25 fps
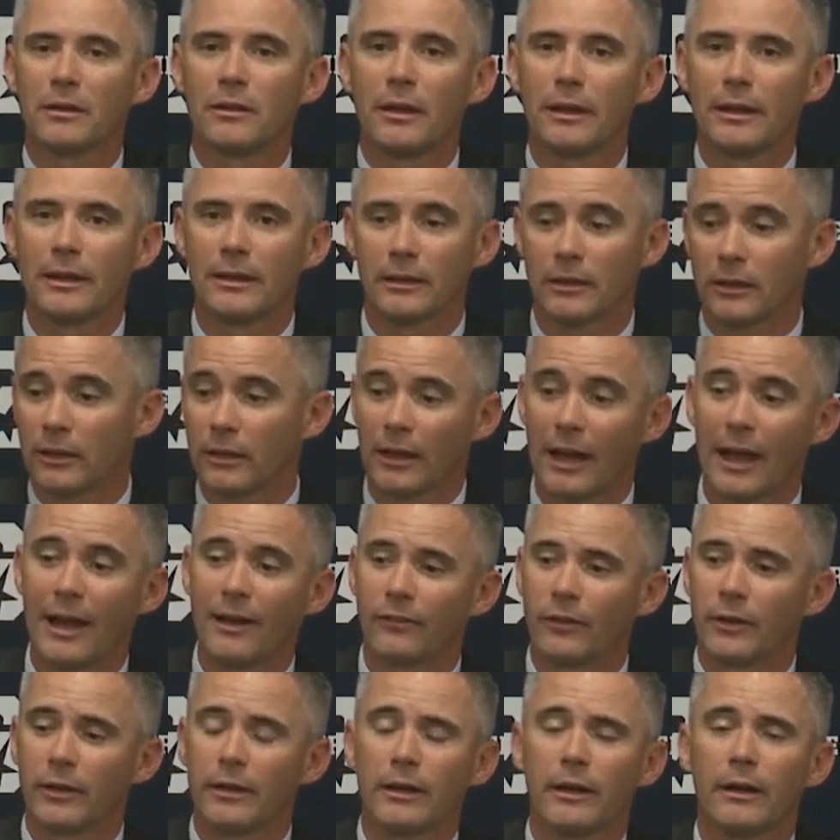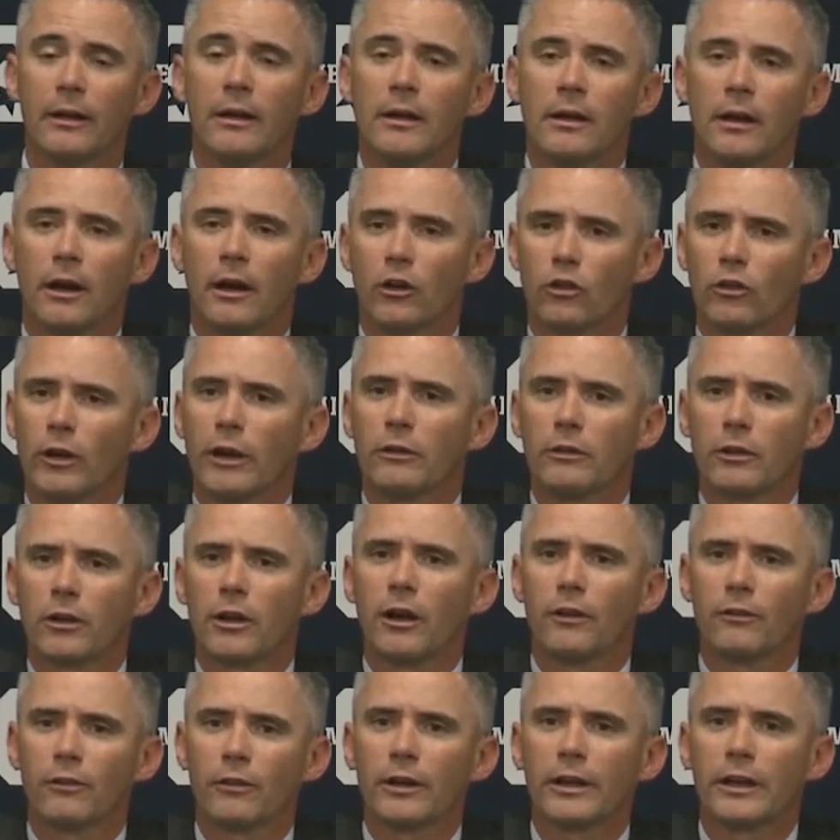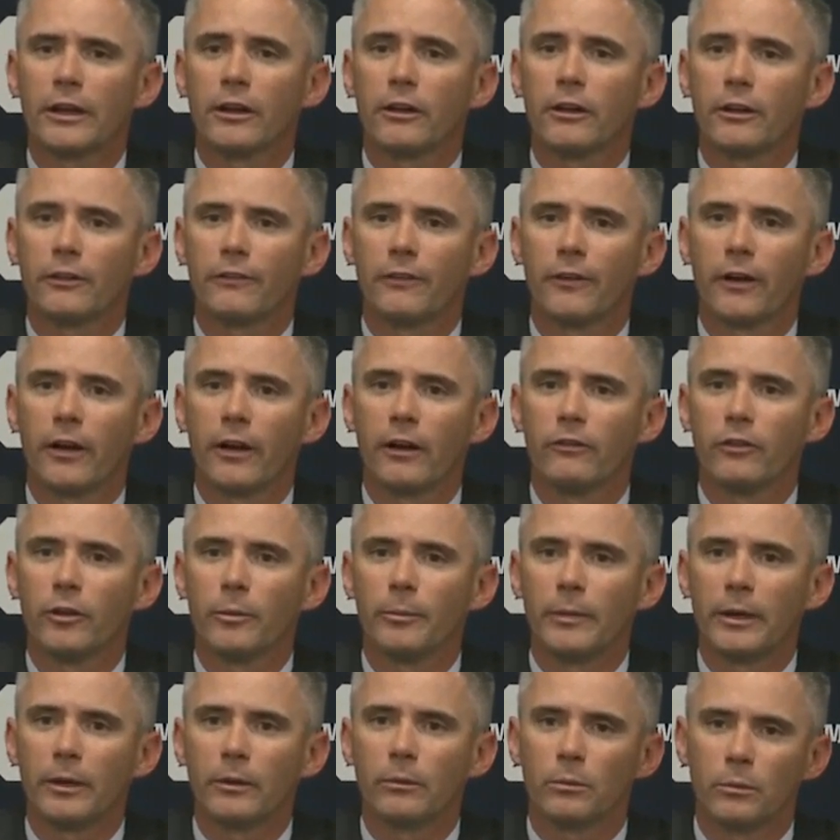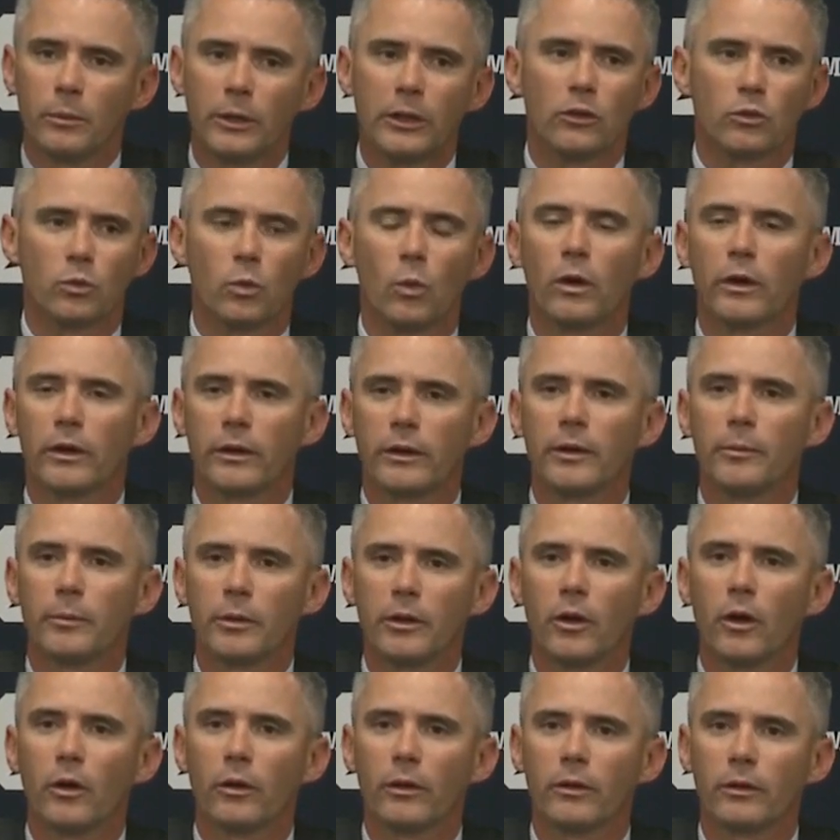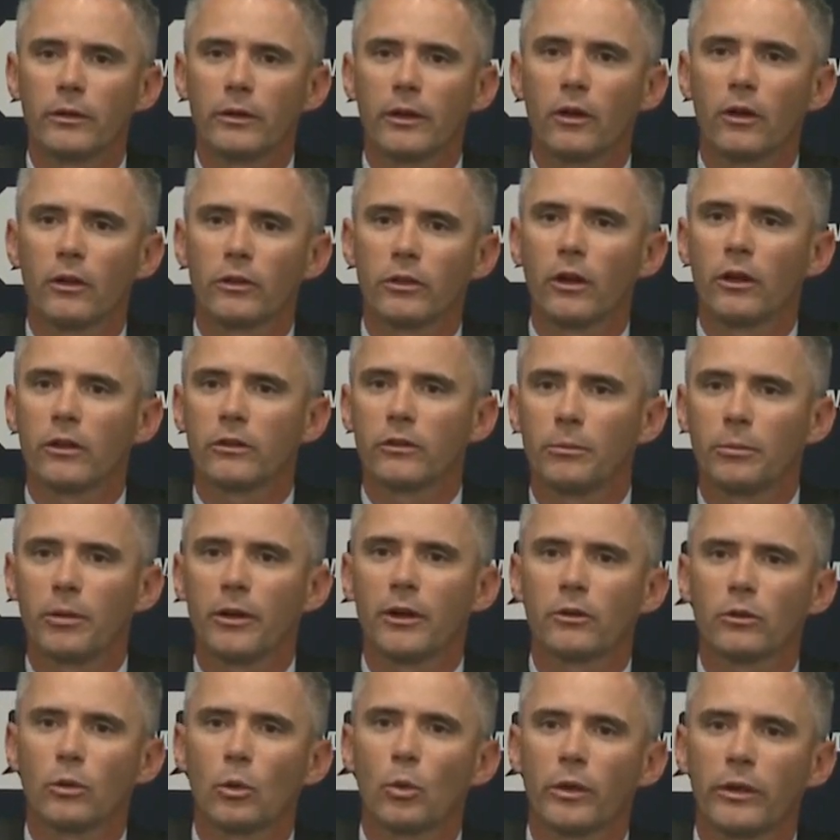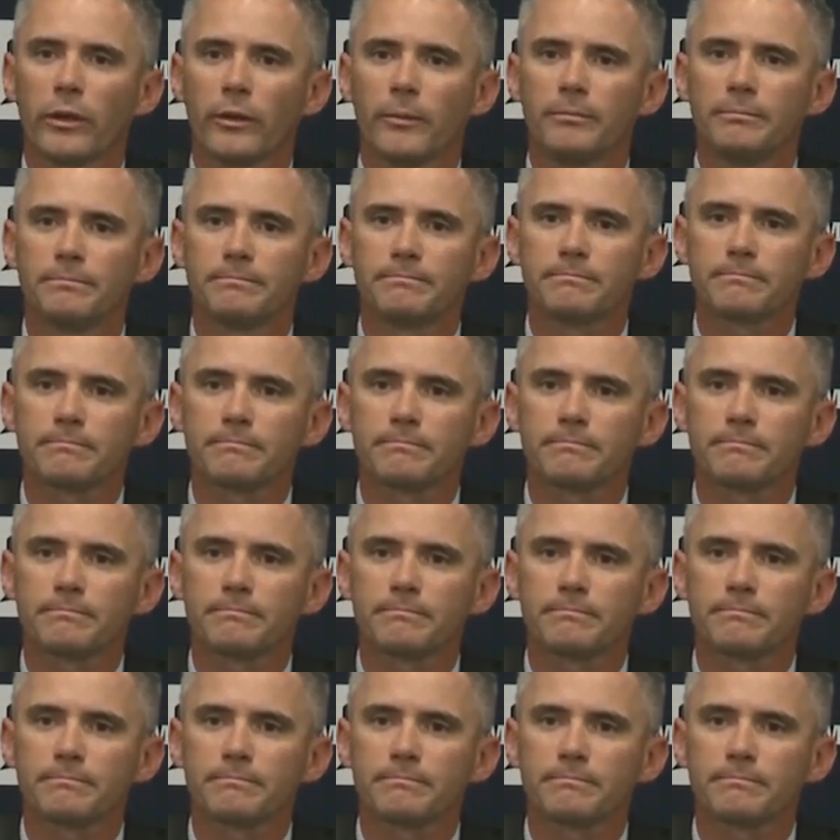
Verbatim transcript: and going to have a uh, a great recovery here in front of him, and we just wanted him to know that, that our thoughts and prayers were with him.